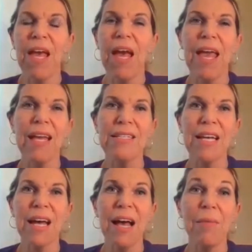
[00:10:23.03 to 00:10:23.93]
And
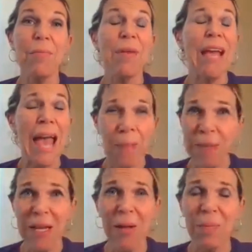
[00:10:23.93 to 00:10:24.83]
I'm happy
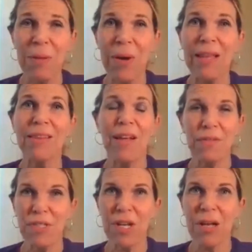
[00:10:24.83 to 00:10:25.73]
to help you. I love
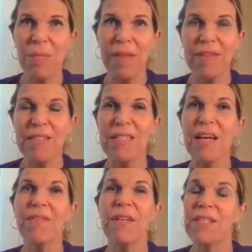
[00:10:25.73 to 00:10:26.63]
to talk about this
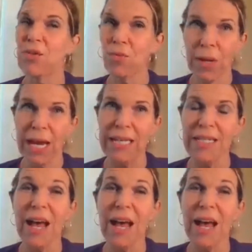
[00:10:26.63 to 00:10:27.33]
stuff. It's great.